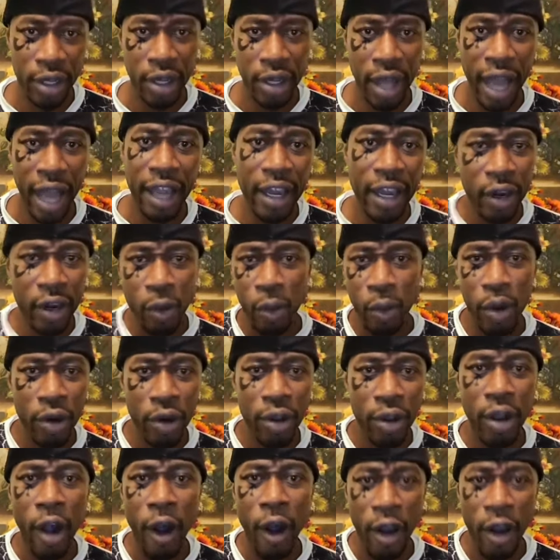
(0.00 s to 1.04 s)
I got to
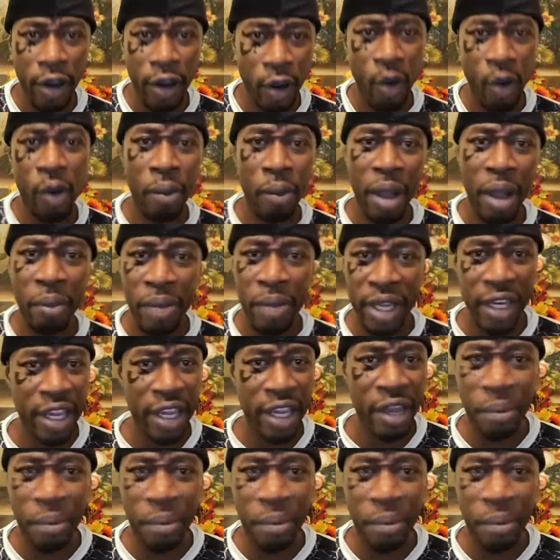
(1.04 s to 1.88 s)
work harder on my media.